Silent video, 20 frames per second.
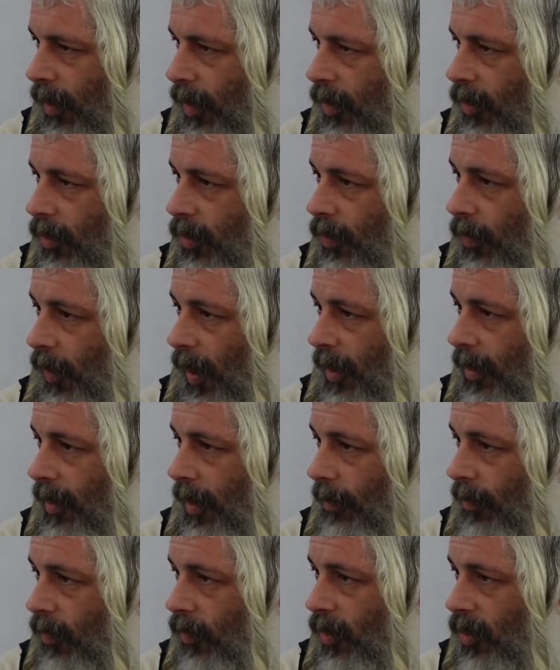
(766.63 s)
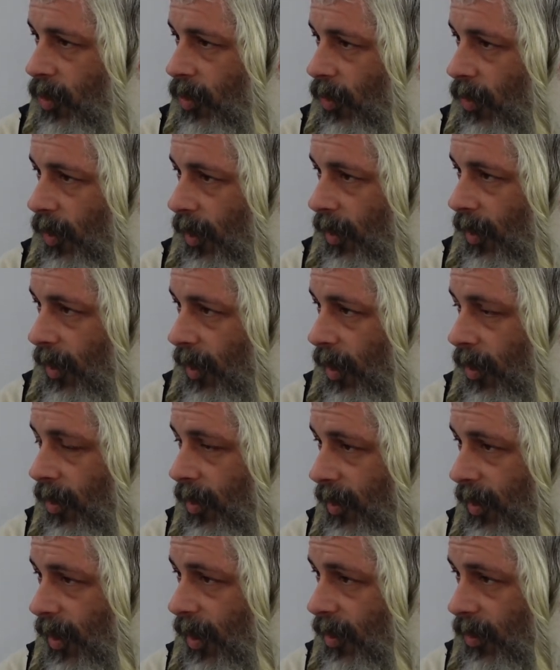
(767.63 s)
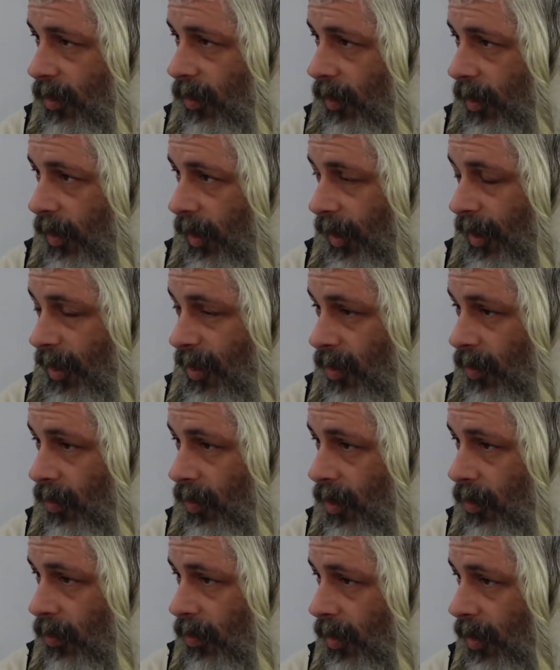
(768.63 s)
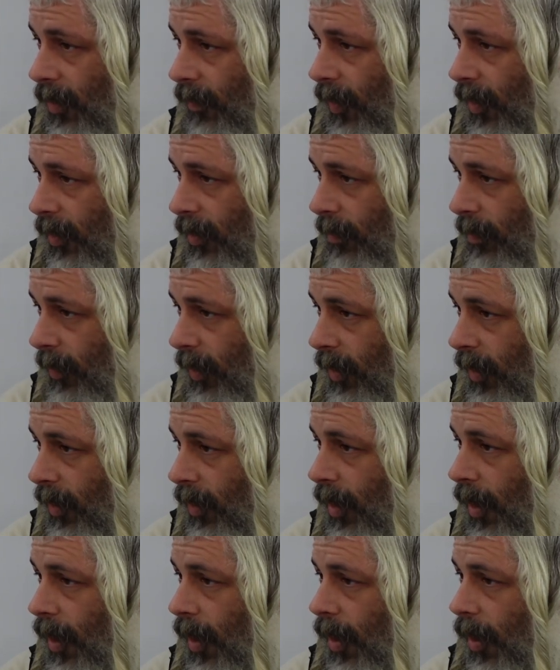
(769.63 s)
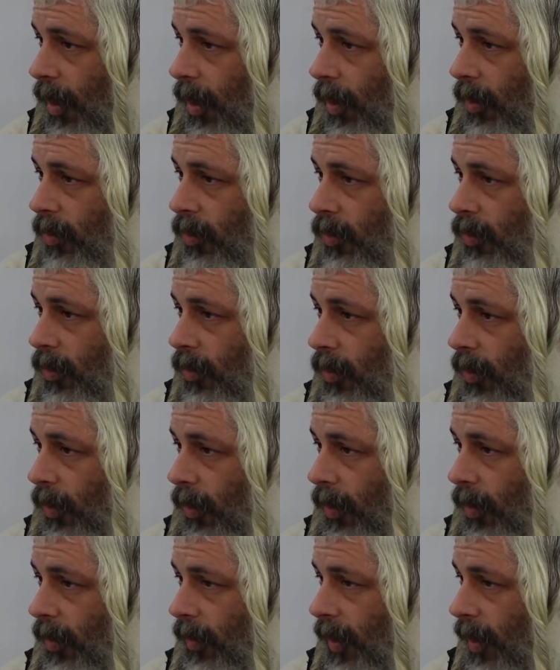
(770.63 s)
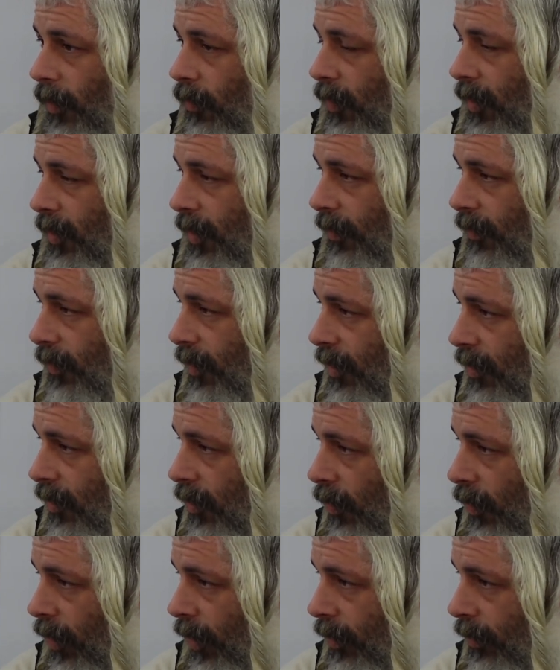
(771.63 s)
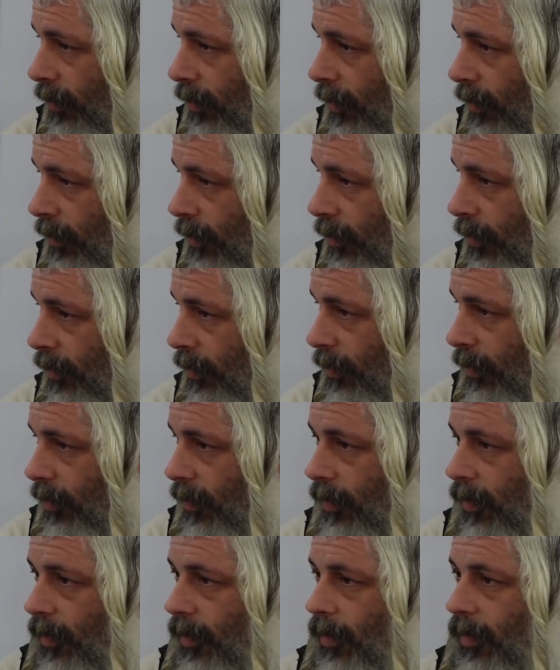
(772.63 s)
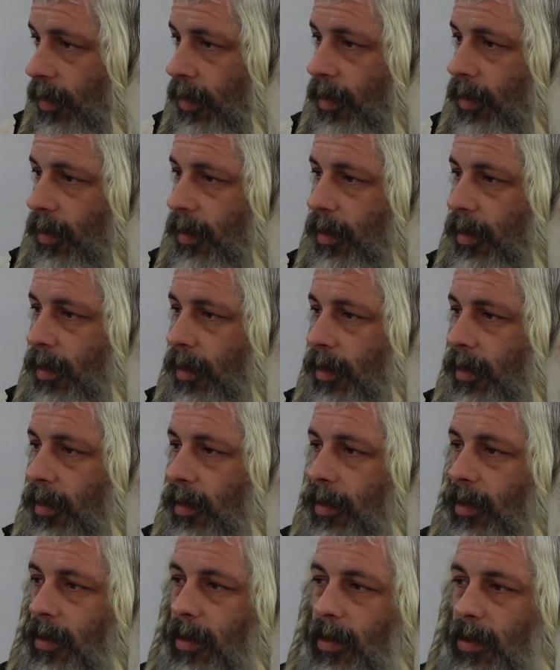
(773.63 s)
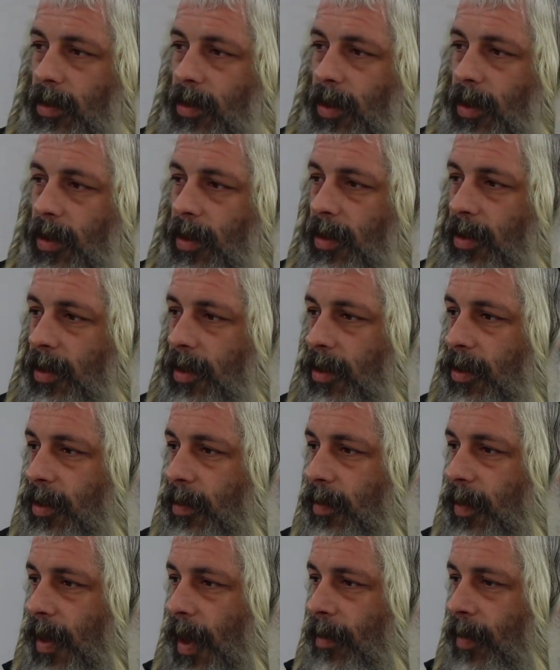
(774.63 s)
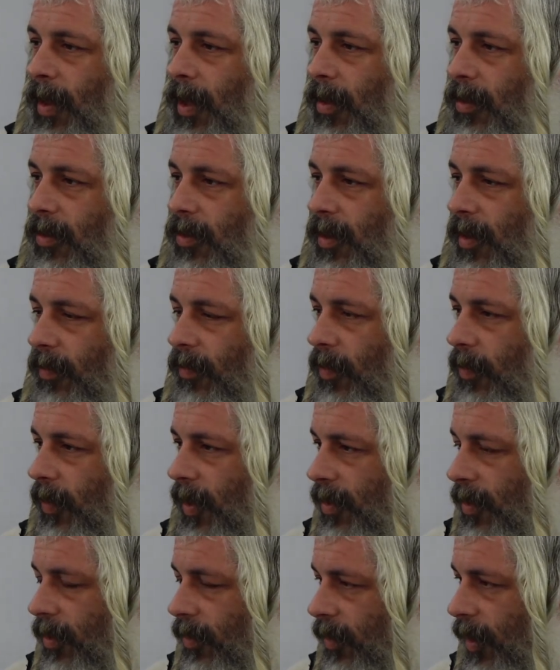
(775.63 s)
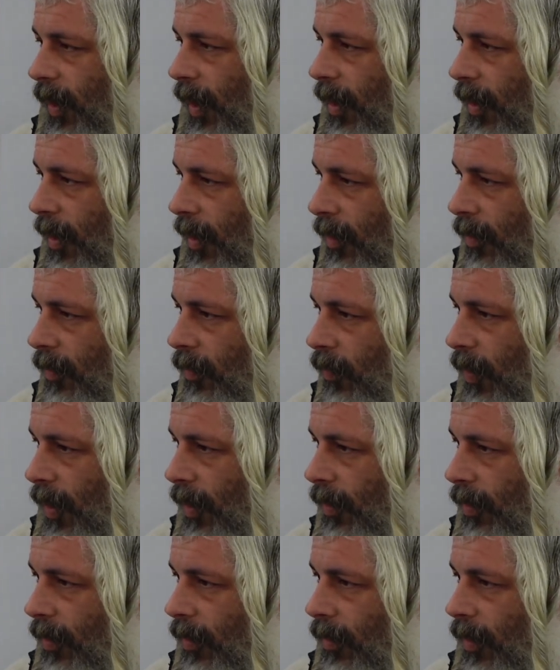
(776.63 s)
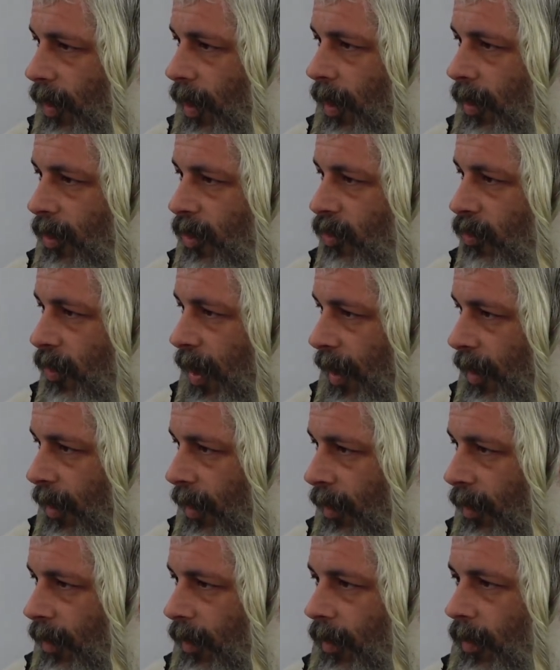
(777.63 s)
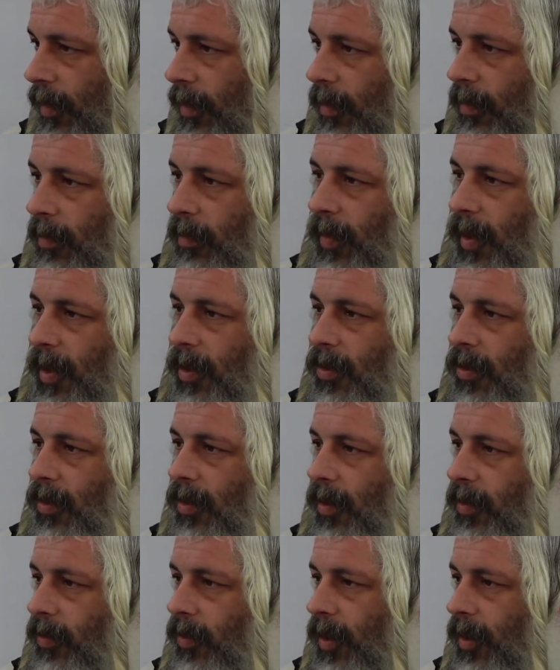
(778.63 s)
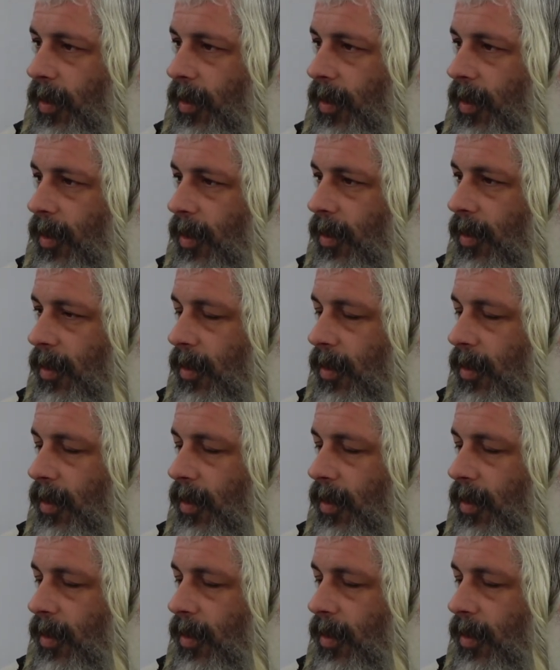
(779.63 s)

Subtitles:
So Adam Rishon in the current state is only the chitzoniyut of ultimately a door that receives the Torah. Mm-hmm. So there's different ways to look at it in greater strata, but you're alluding to these